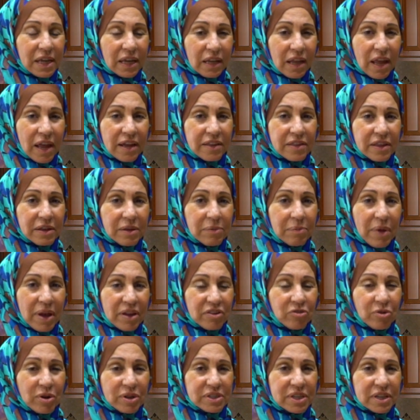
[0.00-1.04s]
I like my
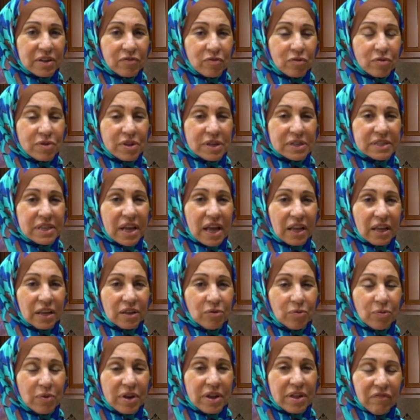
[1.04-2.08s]
dressing for the
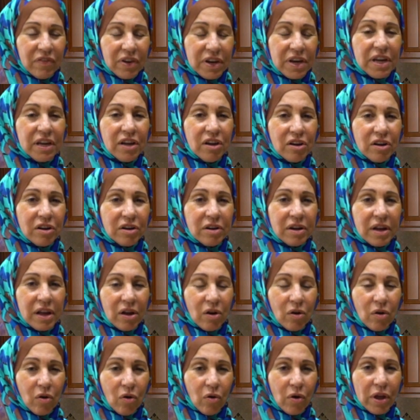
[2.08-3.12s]
salad with vinegar,
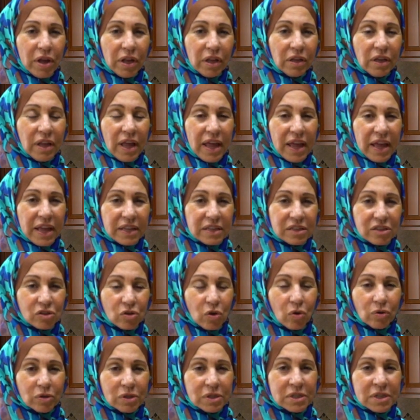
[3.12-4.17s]
oil, and
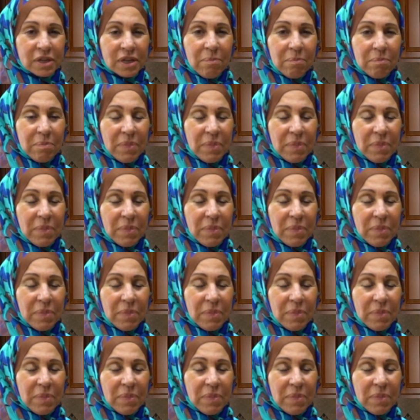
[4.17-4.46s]
salt.